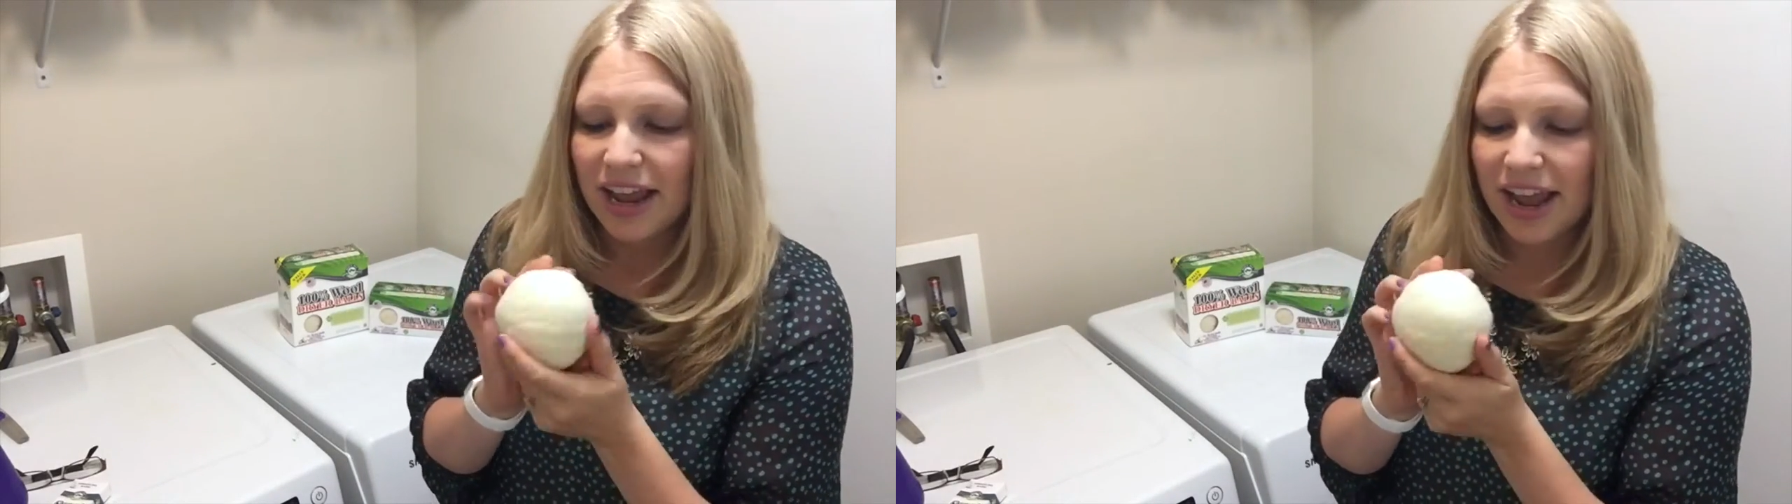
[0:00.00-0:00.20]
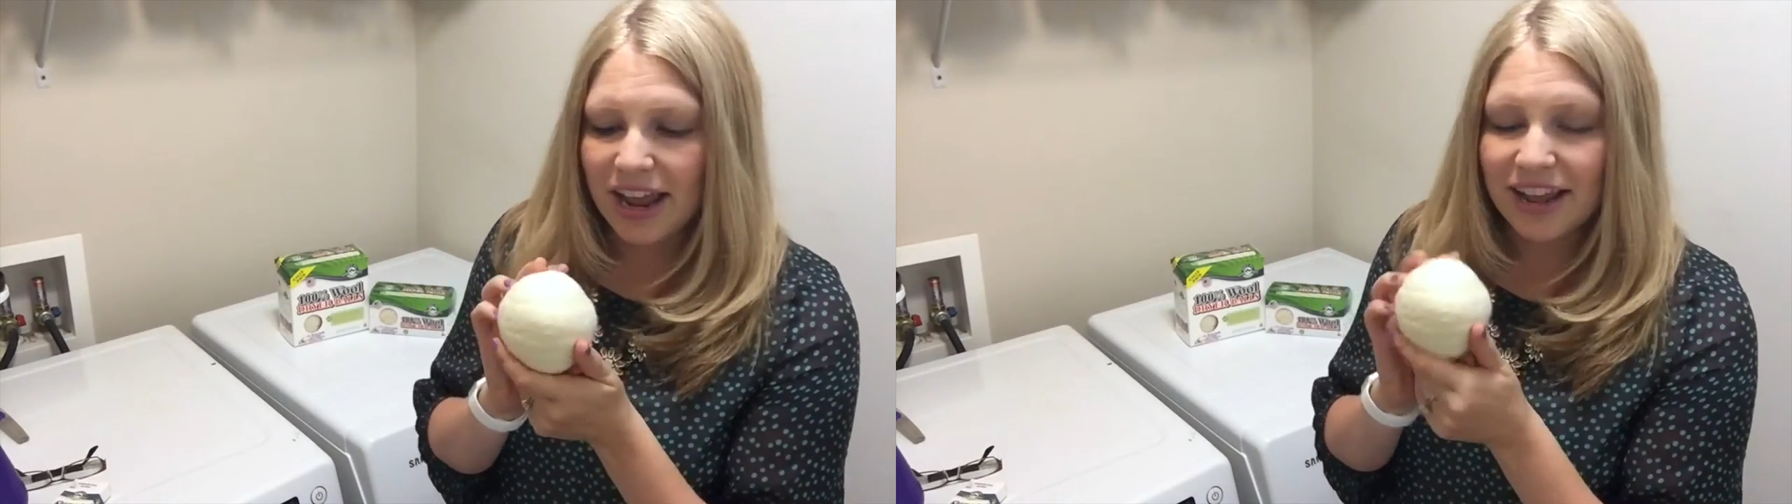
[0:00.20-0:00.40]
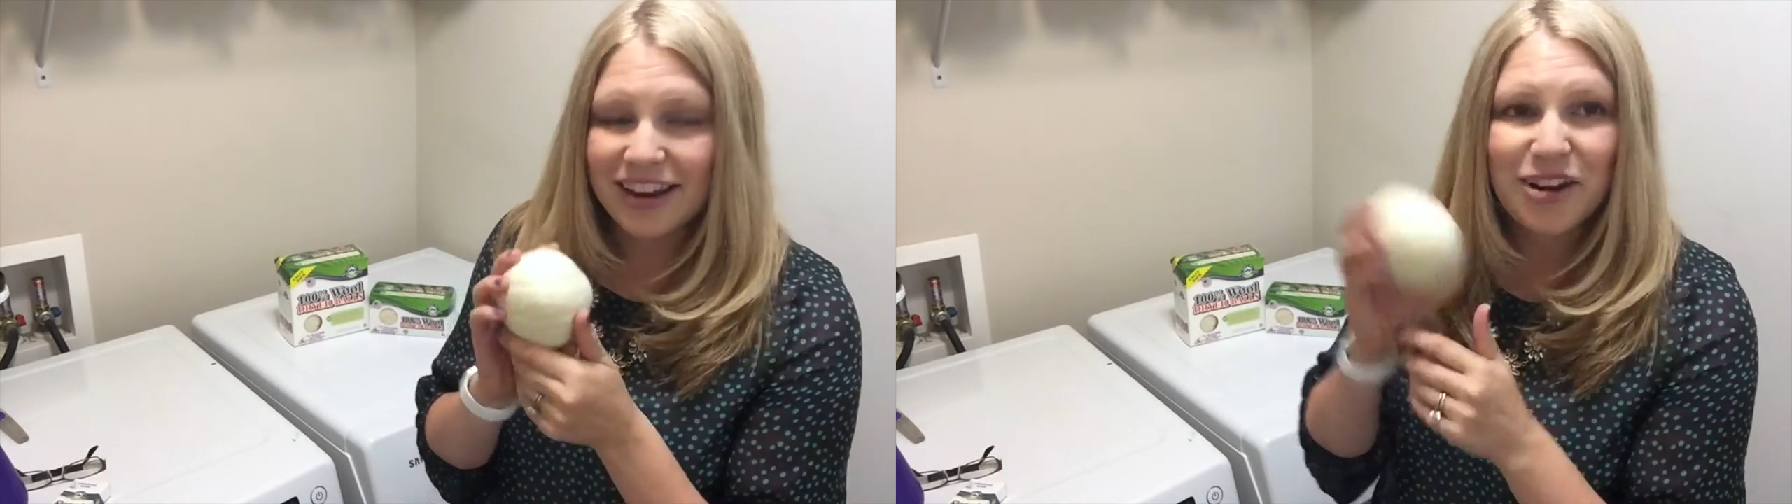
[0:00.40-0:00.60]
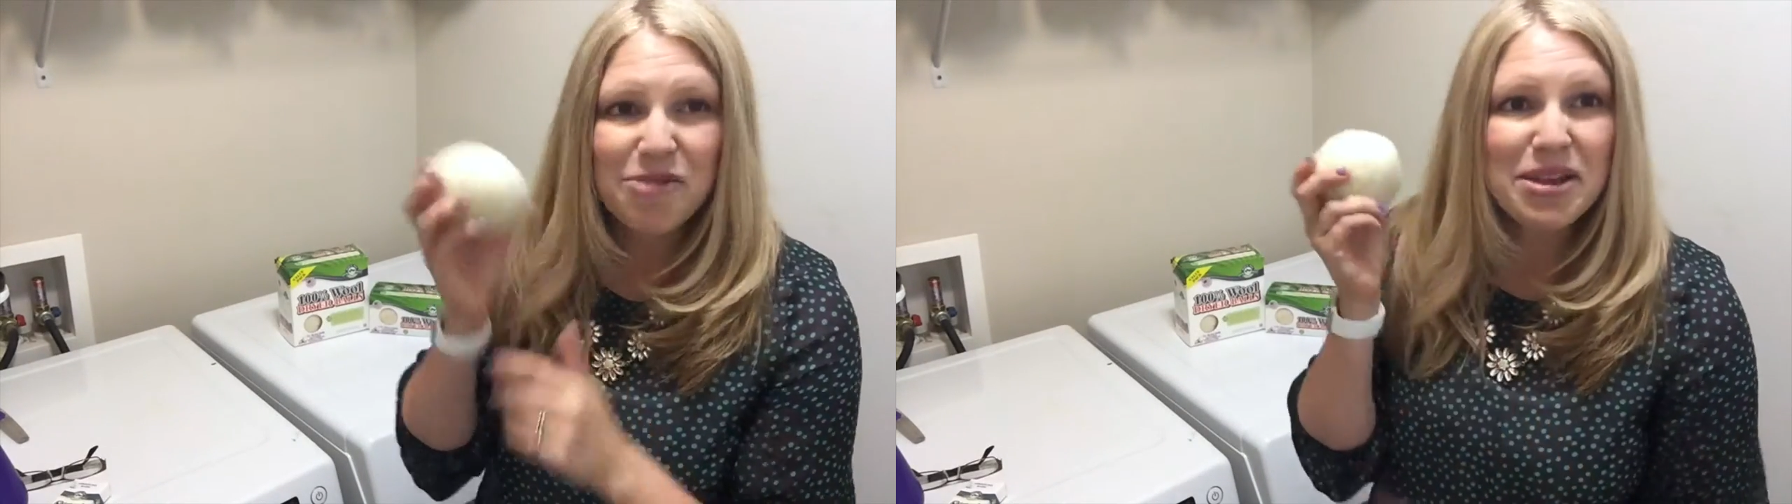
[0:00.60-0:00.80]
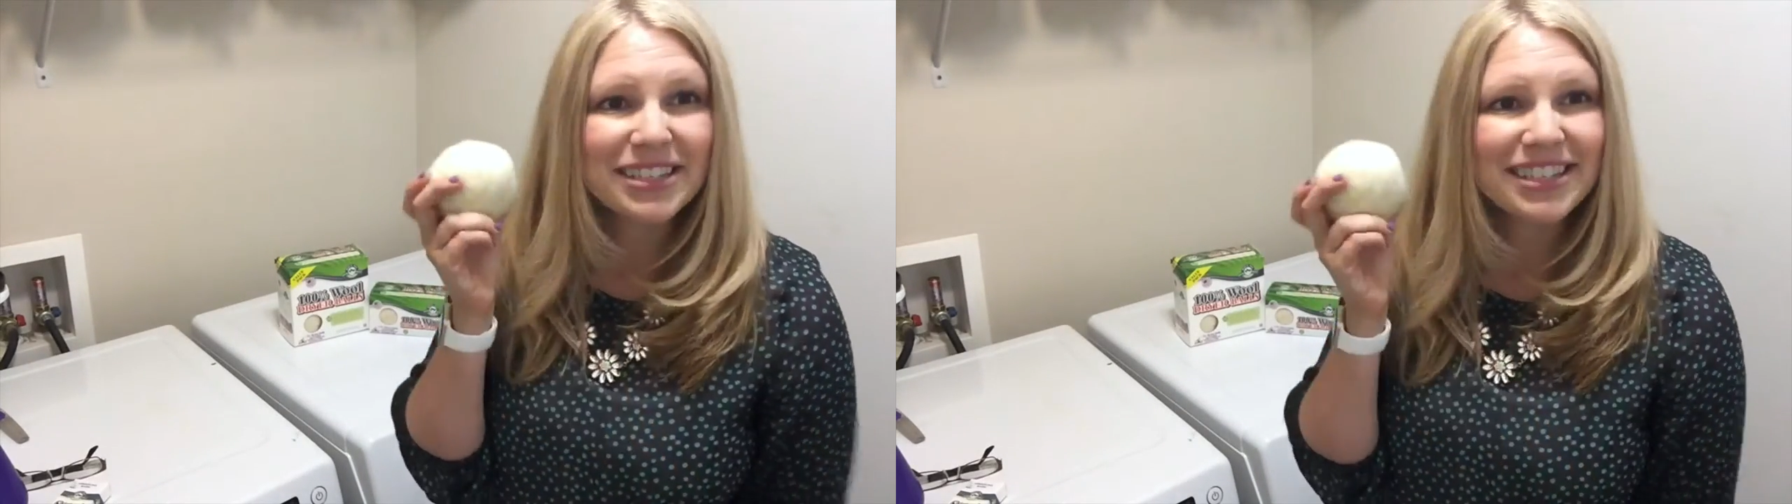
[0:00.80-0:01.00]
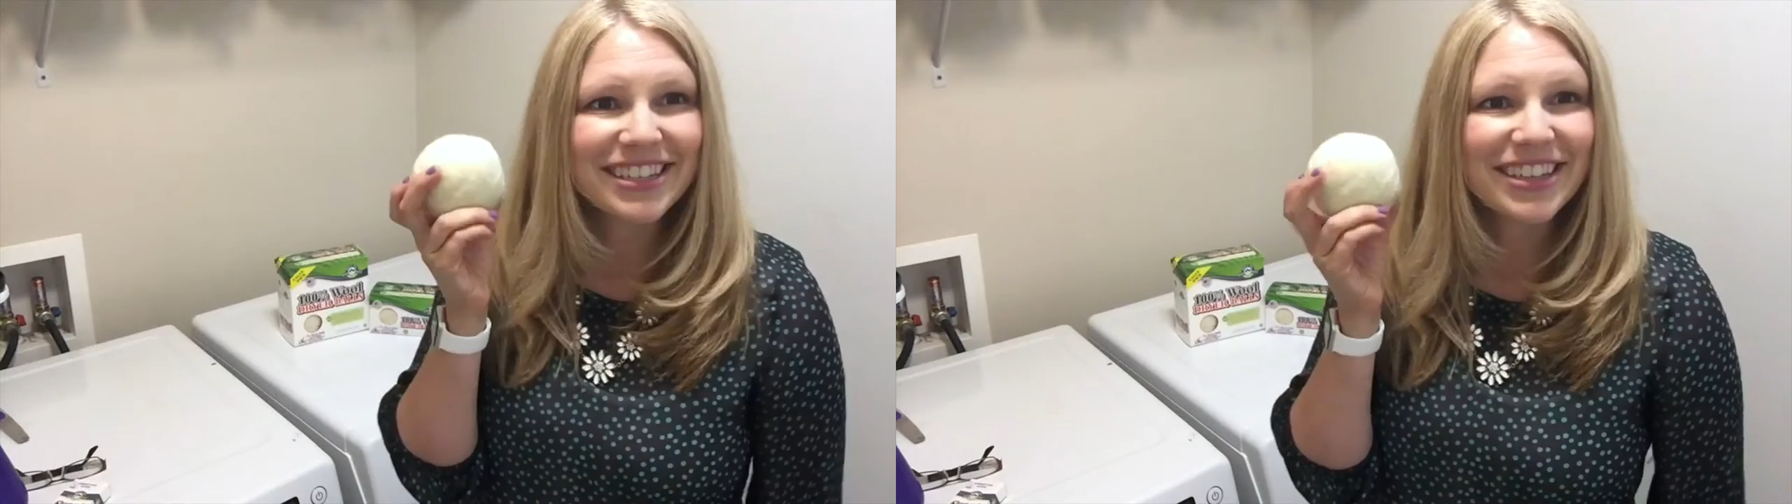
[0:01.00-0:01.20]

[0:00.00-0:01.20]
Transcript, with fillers: And they're amazing